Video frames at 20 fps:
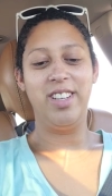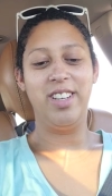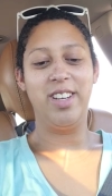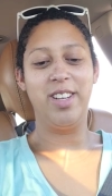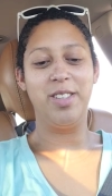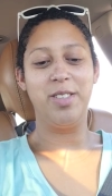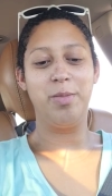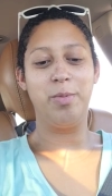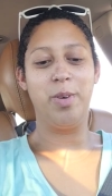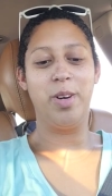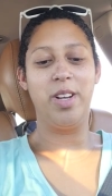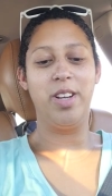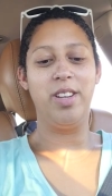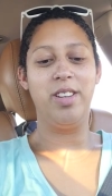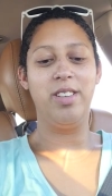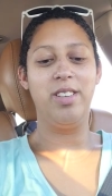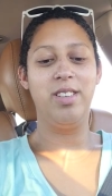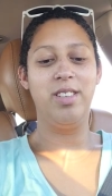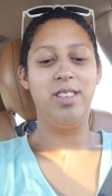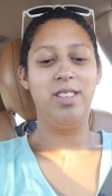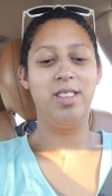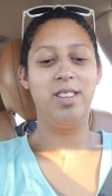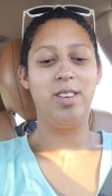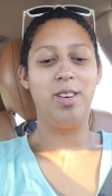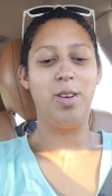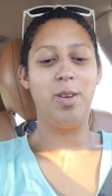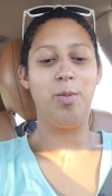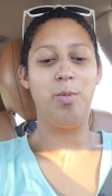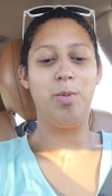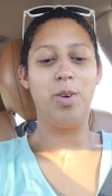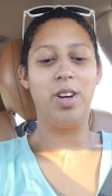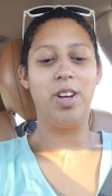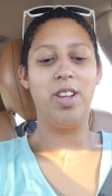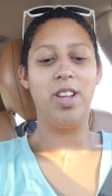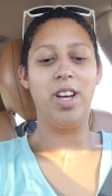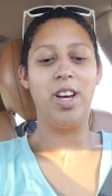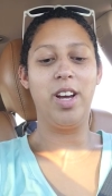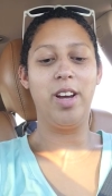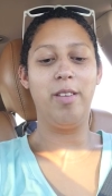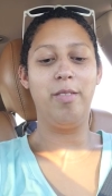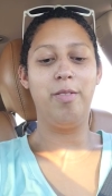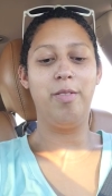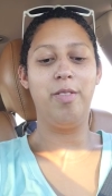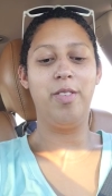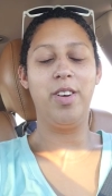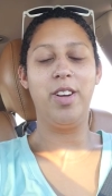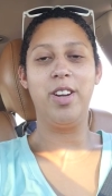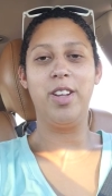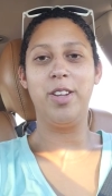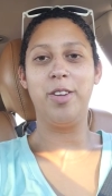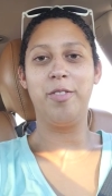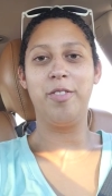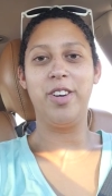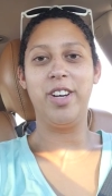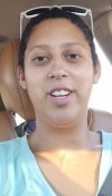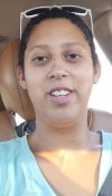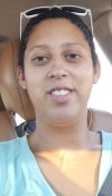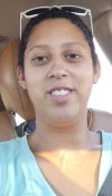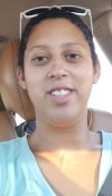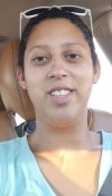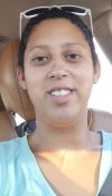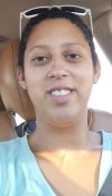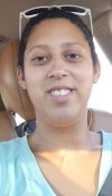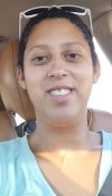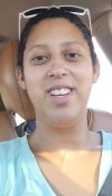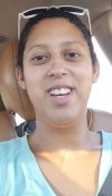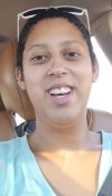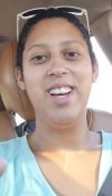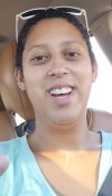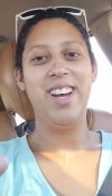He has one called Real Life and Other Fantasies.